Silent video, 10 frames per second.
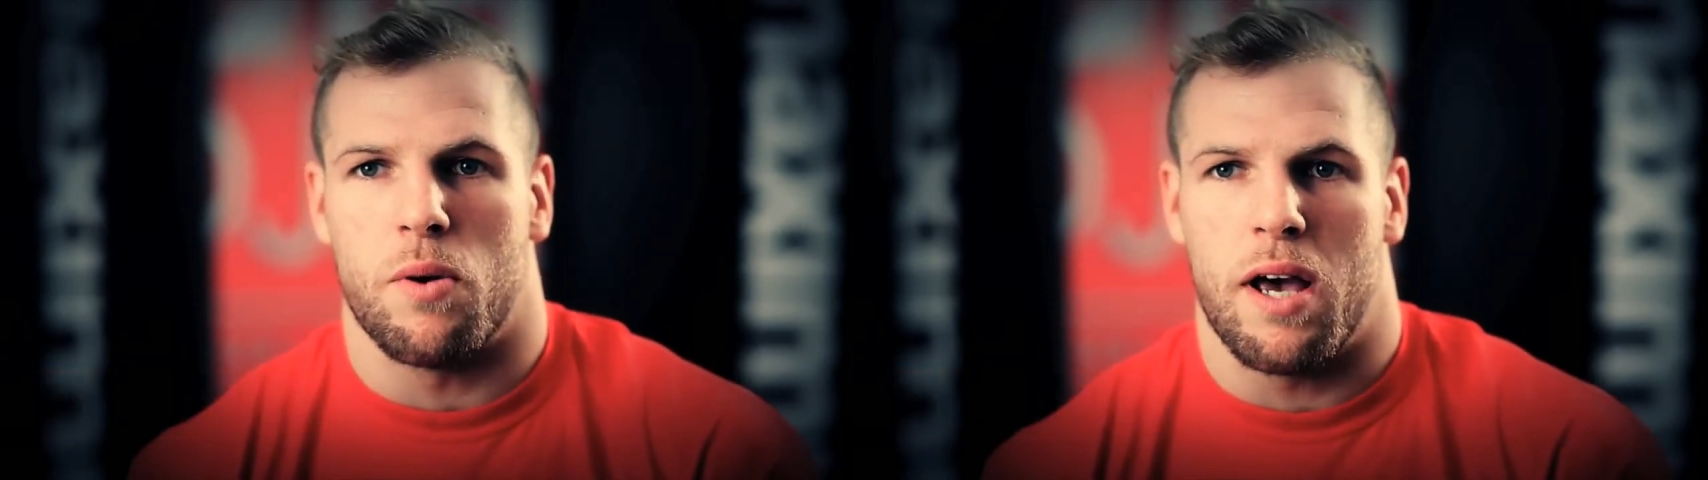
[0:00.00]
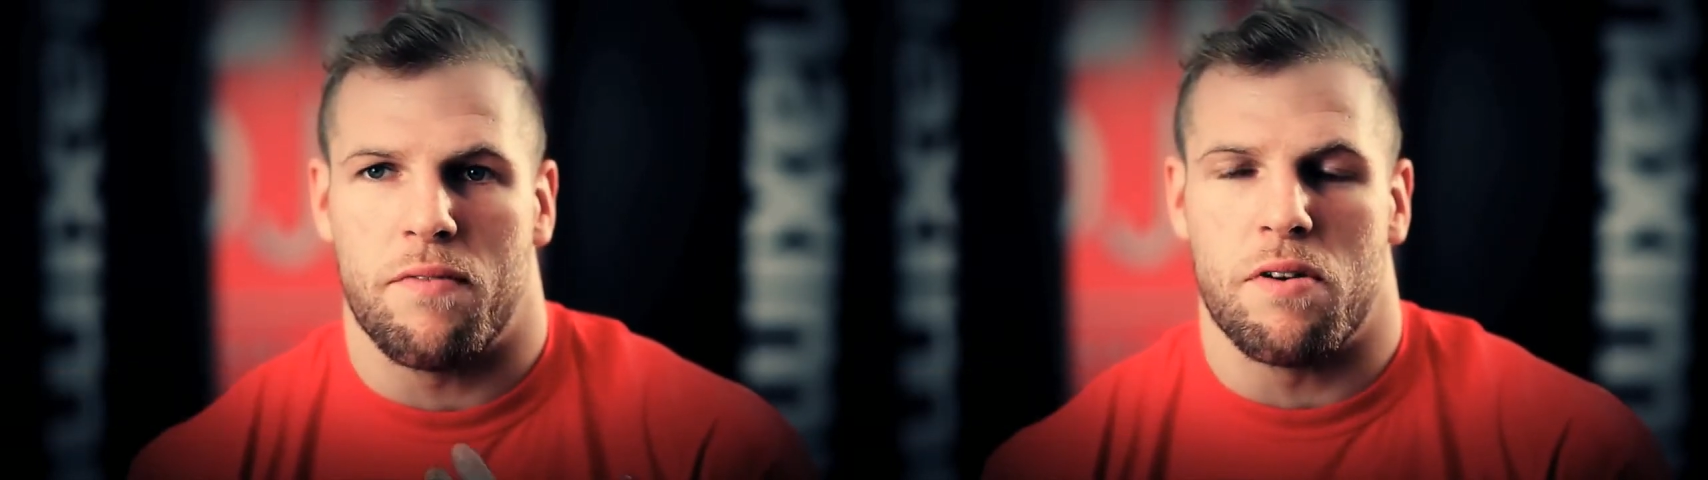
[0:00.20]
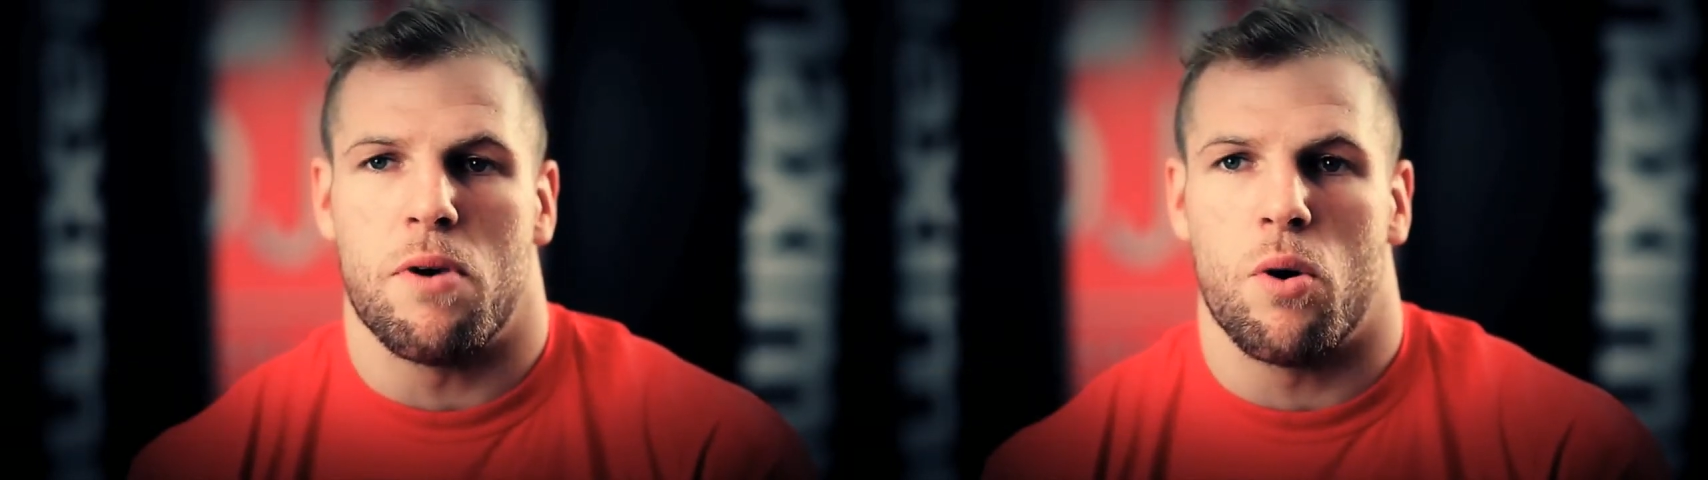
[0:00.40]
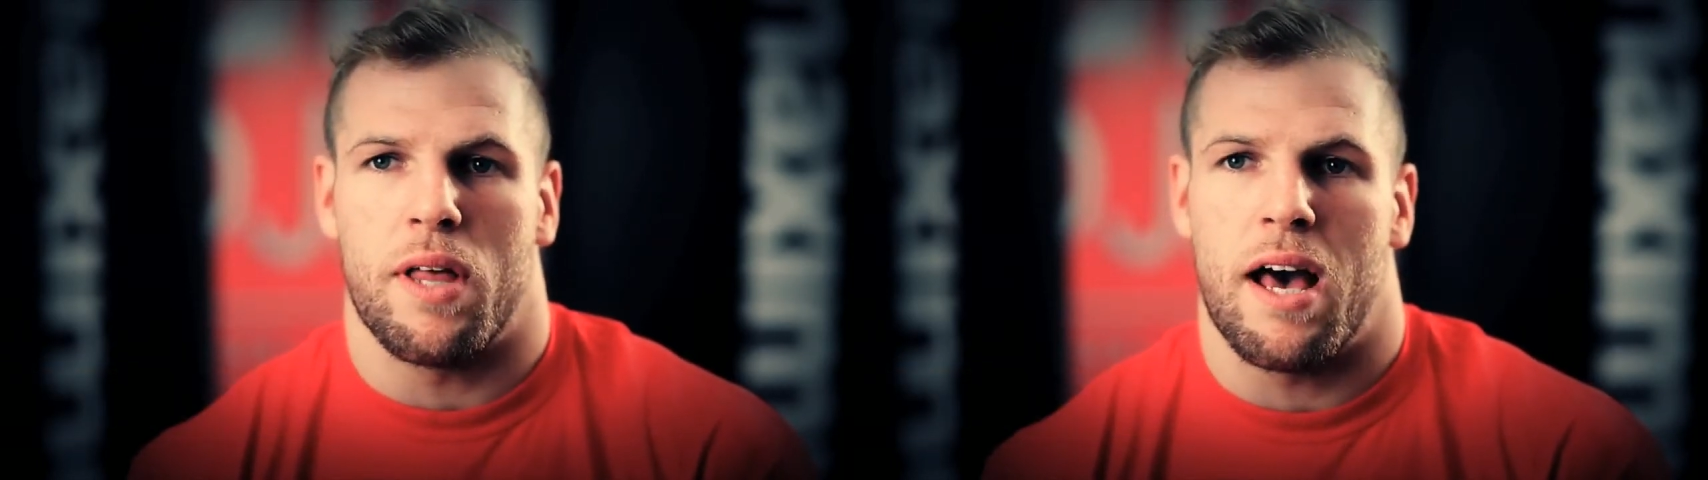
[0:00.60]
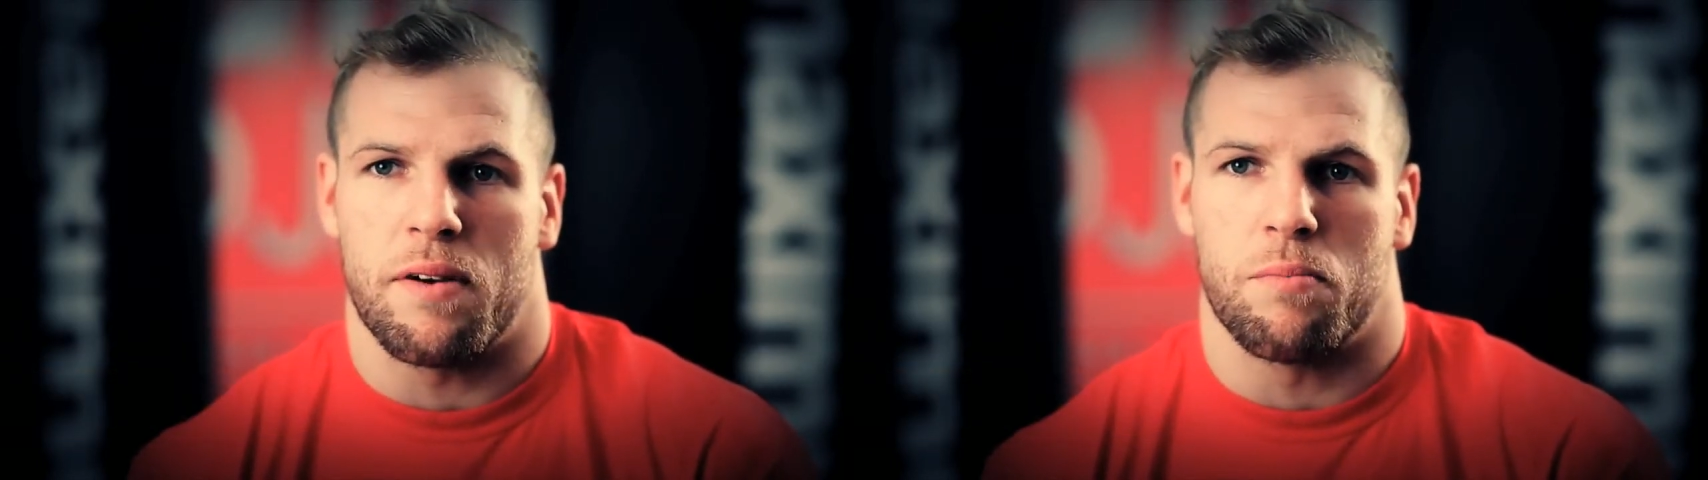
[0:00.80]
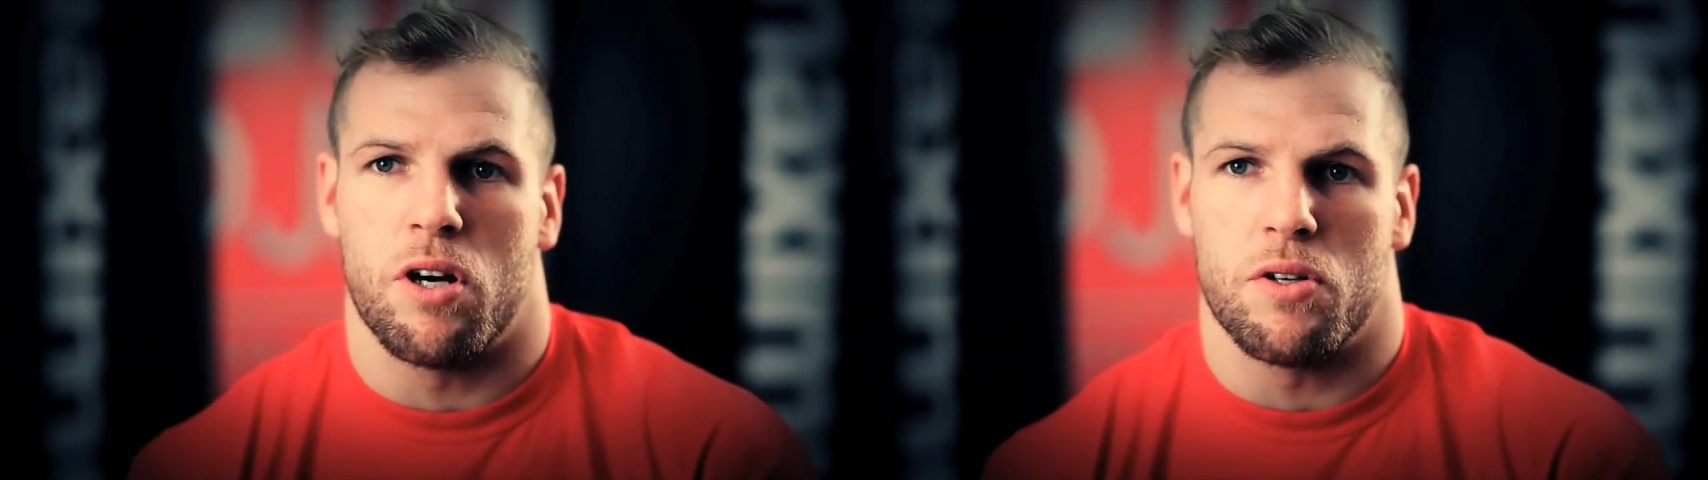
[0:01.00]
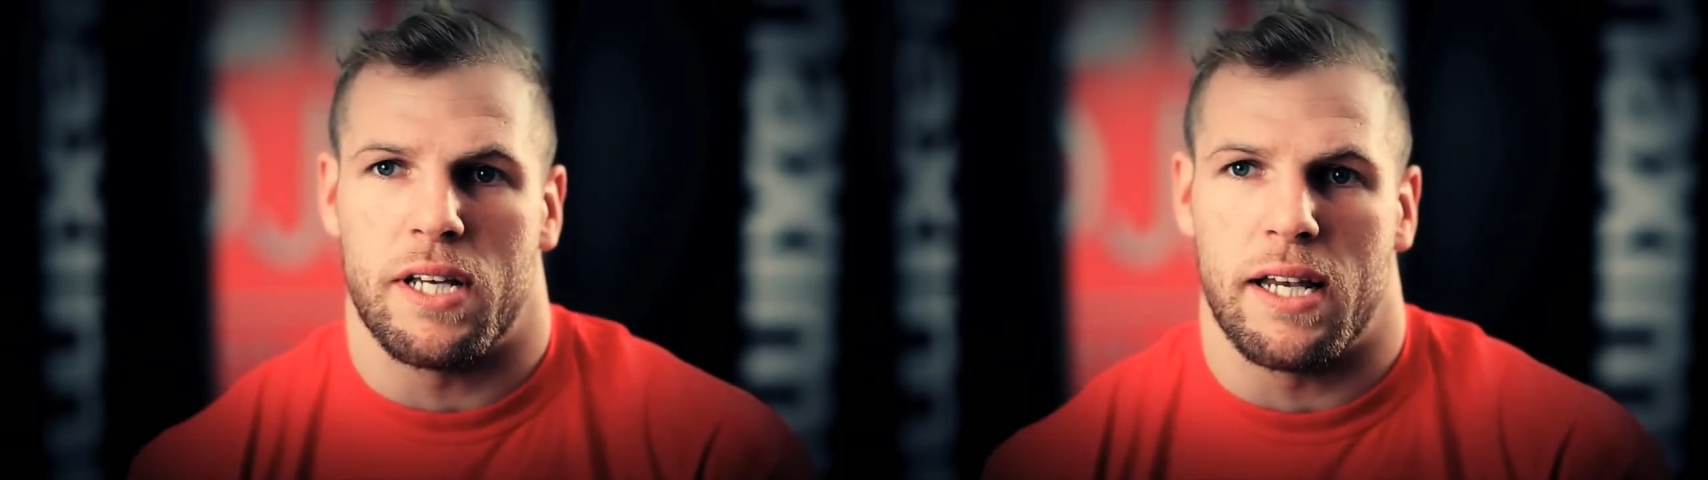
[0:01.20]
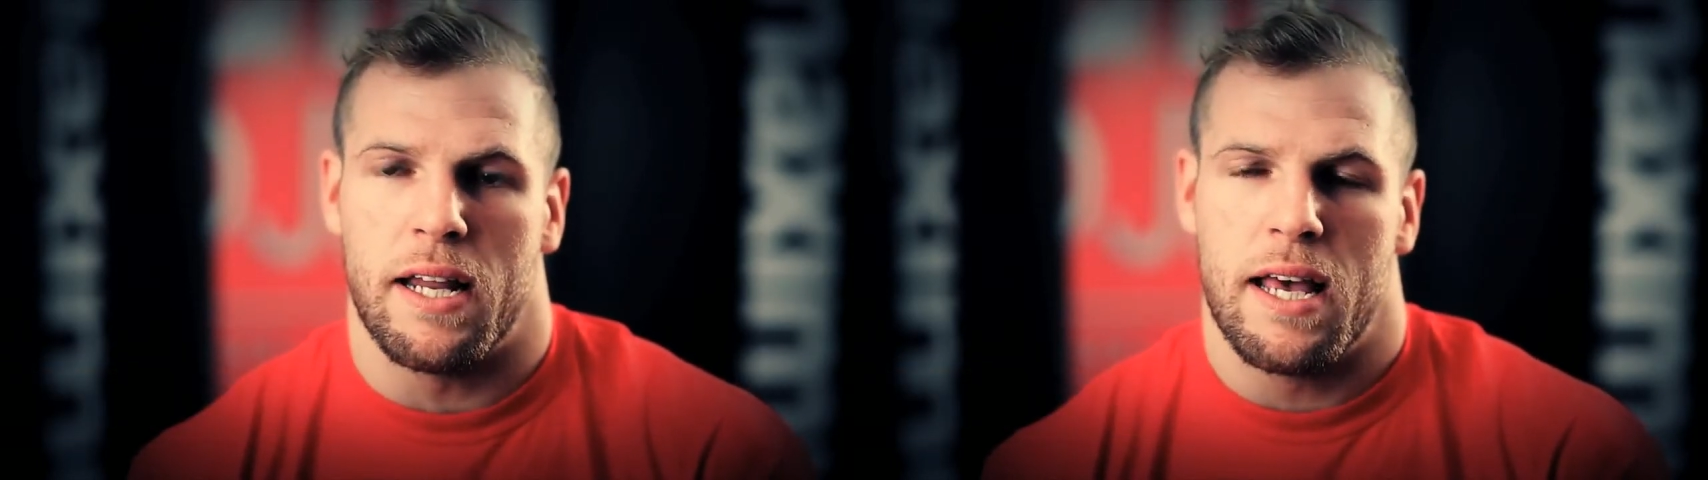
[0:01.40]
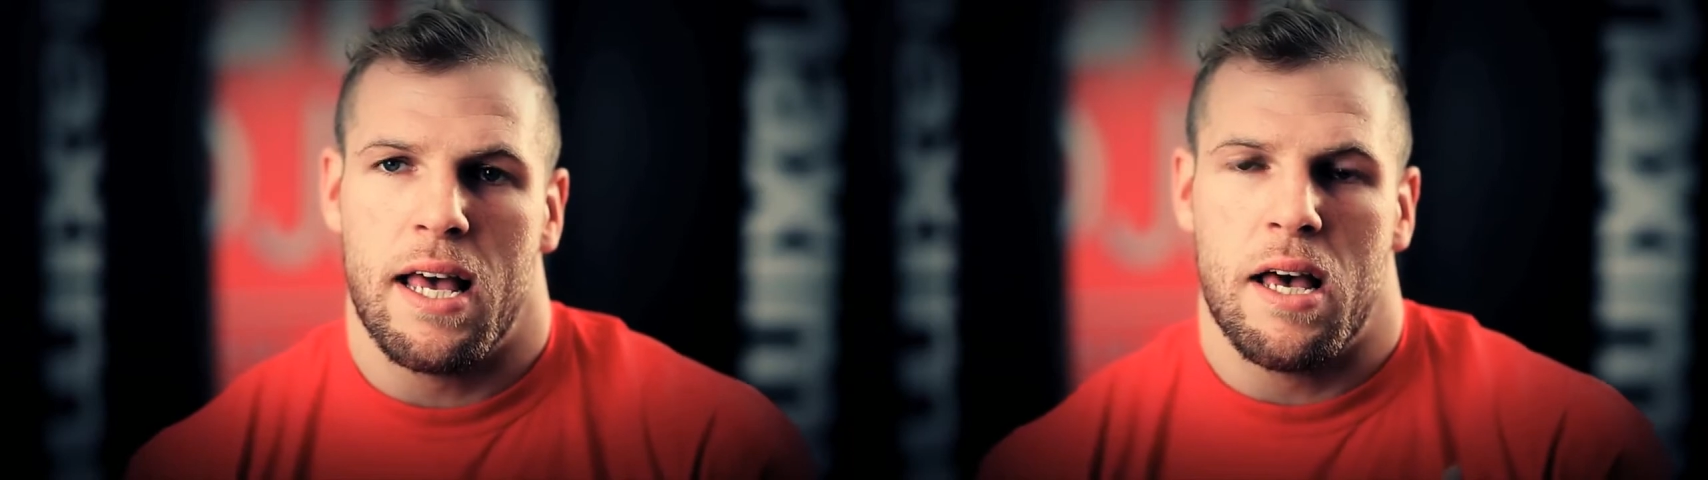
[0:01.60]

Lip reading: so every meal they're having protein.